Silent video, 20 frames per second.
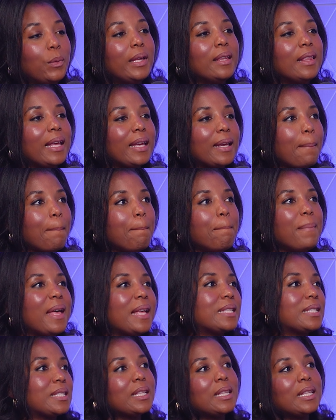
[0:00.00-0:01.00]
We like
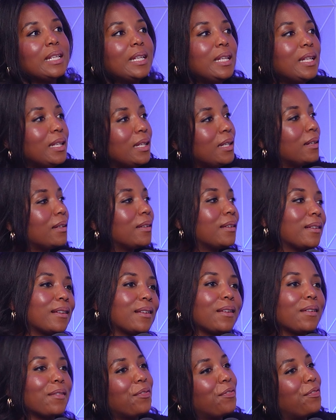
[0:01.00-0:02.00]
messily
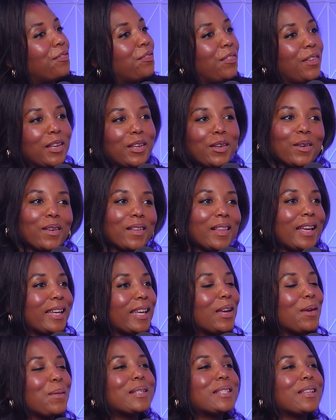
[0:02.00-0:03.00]
figure
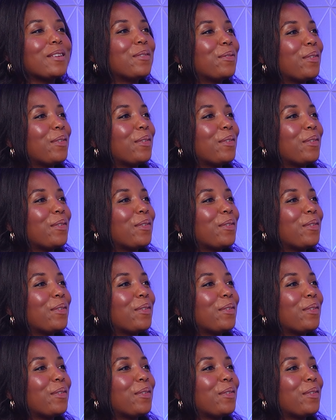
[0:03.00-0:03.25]
like it was a